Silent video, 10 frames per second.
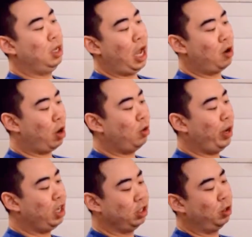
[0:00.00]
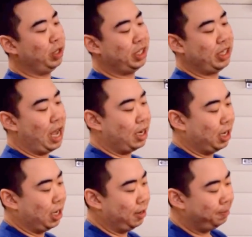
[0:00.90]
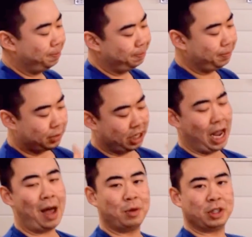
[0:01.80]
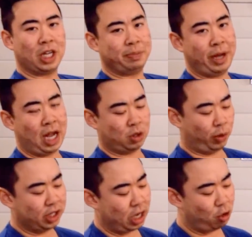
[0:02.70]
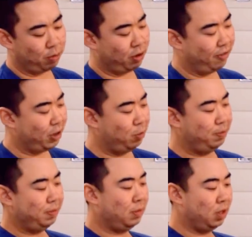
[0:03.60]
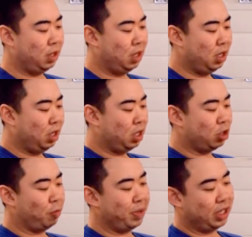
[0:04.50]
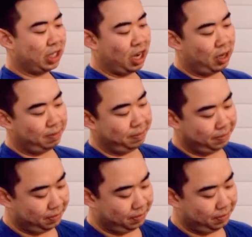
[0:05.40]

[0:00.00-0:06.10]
And right away you'll notice that the diameter is not as big as the wheels I normally review. Let's open this guy up.